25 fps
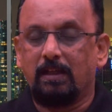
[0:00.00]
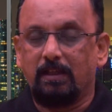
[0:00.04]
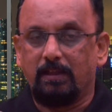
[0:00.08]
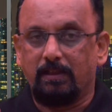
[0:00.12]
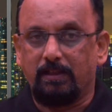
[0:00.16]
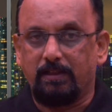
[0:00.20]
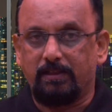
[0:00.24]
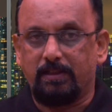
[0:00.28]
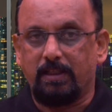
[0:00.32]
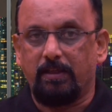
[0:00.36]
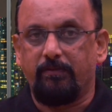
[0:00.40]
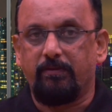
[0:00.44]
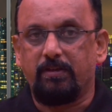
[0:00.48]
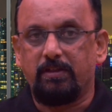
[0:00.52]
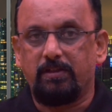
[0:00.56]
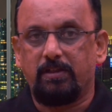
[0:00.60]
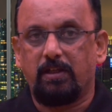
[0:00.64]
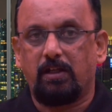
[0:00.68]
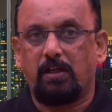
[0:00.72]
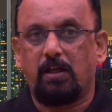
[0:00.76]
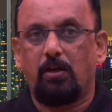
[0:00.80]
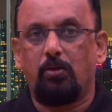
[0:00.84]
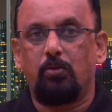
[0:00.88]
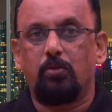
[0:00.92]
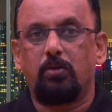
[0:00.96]
the savings
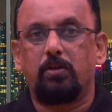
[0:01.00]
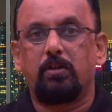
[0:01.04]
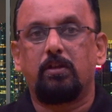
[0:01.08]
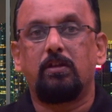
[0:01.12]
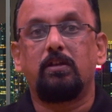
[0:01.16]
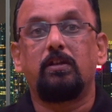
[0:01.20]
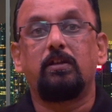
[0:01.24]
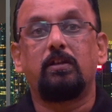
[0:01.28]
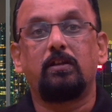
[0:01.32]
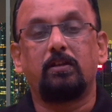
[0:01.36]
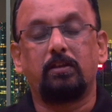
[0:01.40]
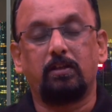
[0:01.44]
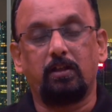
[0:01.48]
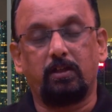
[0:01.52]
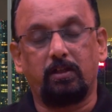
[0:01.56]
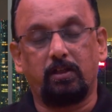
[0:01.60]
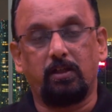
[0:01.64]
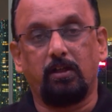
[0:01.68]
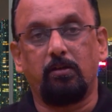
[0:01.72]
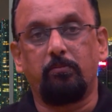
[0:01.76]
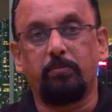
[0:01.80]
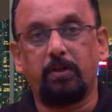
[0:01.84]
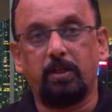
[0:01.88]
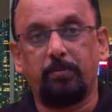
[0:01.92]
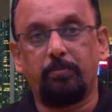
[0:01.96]
account, the
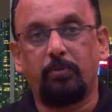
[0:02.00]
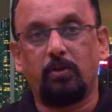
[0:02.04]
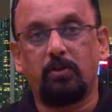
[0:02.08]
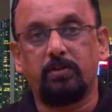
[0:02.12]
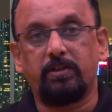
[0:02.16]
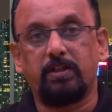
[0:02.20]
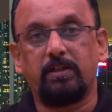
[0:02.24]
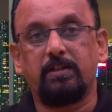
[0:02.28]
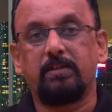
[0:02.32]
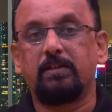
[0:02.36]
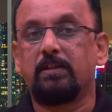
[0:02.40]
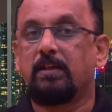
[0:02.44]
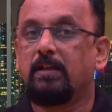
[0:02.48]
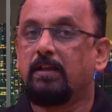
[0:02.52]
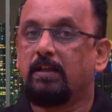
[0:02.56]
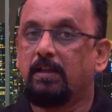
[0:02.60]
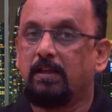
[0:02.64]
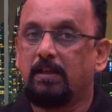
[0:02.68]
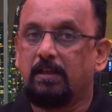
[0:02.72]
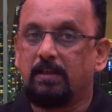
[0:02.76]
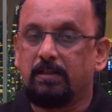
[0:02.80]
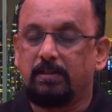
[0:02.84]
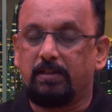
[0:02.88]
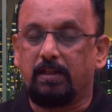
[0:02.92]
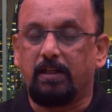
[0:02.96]
term deposits,
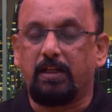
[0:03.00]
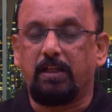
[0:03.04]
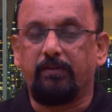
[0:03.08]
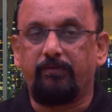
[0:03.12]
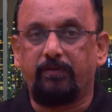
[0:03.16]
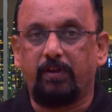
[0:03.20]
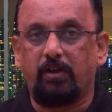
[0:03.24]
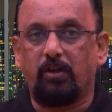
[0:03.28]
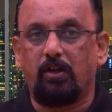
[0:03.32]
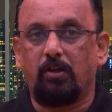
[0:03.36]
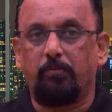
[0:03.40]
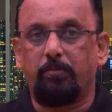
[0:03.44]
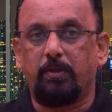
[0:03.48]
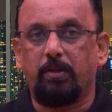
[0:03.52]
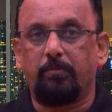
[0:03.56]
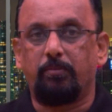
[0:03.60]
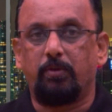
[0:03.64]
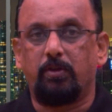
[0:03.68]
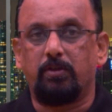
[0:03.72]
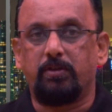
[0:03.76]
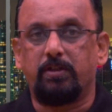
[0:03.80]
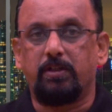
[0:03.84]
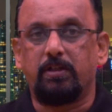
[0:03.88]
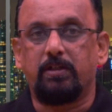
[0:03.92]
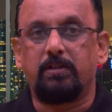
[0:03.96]
certificate of
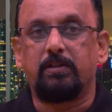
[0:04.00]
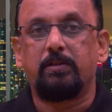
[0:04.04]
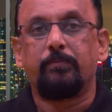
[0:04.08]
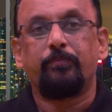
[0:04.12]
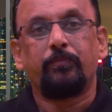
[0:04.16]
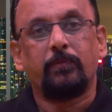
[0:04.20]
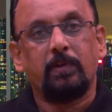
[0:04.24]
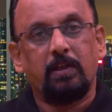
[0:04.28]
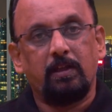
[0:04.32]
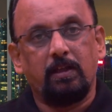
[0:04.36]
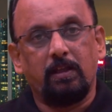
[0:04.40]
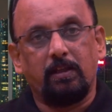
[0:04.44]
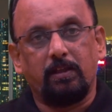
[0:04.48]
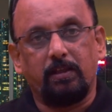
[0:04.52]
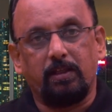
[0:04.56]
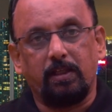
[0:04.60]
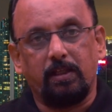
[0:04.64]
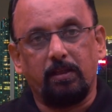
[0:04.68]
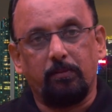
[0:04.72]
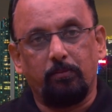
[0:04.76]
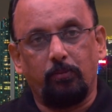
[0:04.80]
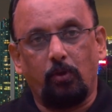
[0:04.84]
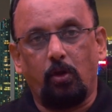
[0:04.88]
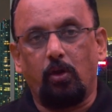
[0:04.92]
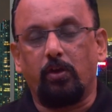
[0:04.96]
deposits,
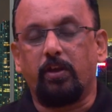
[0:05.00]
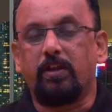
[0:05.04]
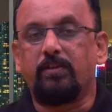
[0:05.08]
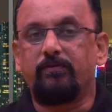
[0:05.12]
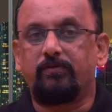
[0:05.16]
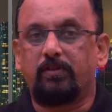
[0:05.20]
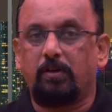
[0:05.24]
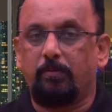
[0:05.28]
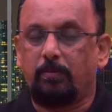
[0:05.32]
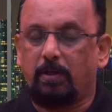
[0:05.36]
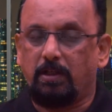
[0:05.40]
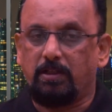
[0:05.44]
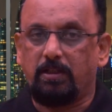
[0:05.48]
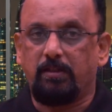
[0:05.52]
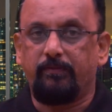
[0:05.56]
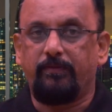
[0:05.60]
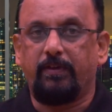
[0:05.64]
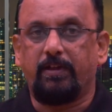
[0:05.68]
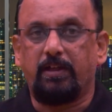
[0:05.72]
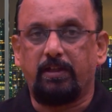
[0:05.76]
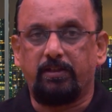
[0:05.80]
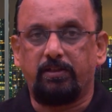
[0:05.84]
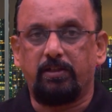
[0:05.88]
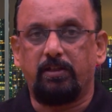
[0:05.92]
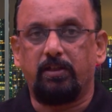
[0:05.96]
the borrowings from other
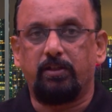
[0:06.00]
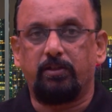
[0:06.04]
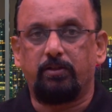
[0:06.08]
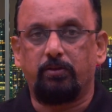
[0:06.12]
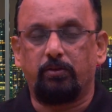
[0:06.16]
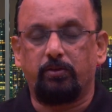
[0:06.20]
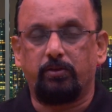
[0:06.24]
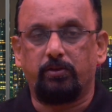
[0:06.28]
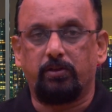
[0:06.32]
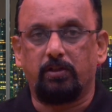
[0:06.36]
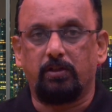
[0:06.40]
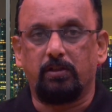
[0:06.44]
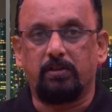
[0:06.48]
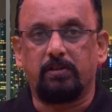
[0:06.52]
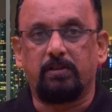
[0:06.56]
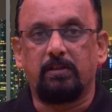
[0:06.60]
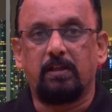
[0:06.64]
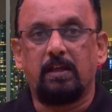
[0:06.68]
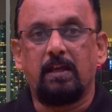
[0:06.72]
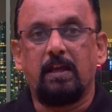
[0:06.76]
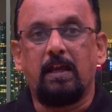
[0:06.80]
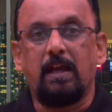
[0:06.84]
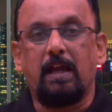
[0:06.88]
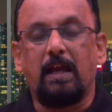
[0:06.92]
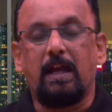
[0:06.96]
financial institutions
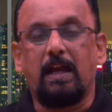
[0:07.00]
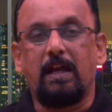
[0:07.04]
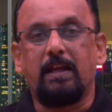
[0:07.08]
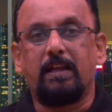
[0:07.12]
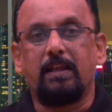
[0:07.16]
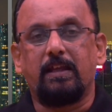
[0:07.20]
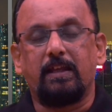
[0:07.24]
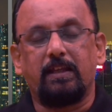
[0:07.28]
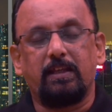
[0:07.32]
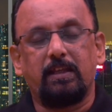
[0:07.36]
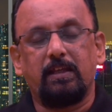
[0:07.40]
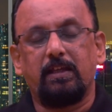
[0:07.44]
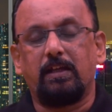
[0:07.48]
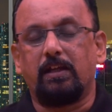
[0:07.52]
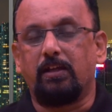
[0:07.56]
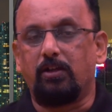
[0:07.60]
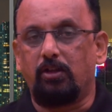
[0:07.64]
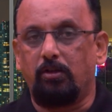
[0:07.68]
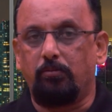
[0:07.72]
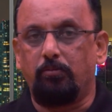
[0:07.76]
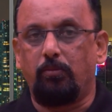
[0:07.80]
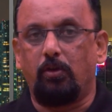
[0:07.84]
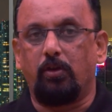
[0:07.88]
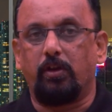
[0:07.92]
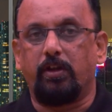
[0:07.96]
and any kind
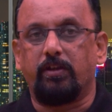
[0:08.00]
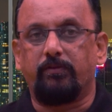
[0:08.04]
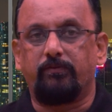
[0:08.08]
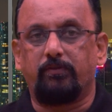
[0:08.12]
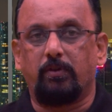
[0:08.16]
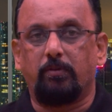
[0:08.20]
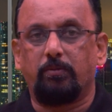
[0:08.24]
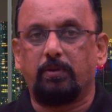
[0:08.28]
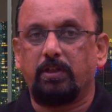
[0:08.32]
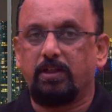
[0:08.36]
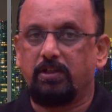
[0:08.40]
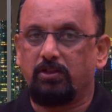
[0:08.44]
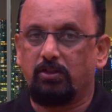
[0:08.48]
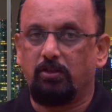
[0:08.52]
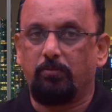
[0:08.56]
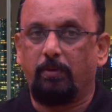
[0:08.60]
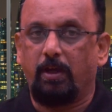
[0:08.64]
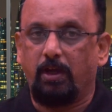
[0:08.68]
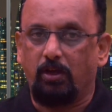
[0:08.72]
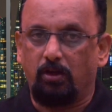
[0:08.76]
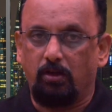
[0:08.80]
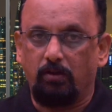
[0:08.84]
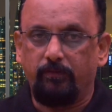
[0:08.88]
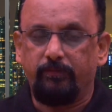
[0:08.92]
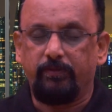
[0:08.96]
of borrowings from the Reserve
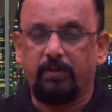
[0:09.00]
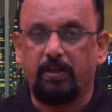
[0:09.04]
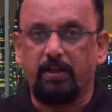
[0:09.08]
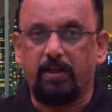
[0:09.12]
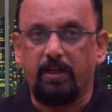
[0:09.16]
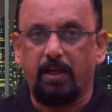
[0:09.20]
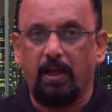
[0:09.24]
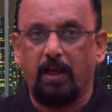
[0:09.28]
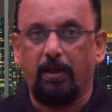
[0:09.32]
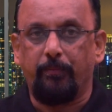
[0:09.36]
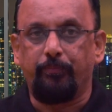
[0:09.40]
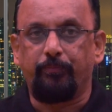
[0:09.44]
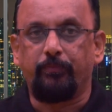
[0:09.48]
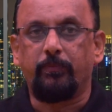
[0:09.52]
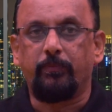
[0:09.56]
Bank of India.